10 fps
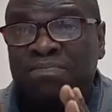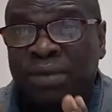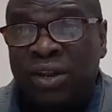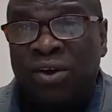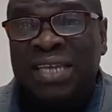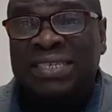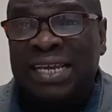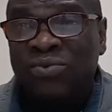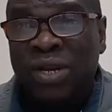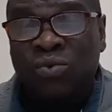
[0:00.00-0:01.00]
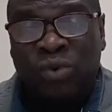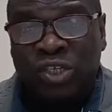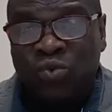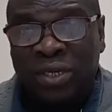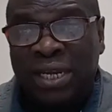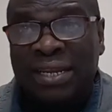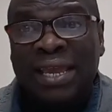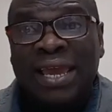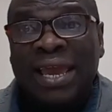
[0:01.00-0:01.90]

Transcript: spelled out exactly what she wanted,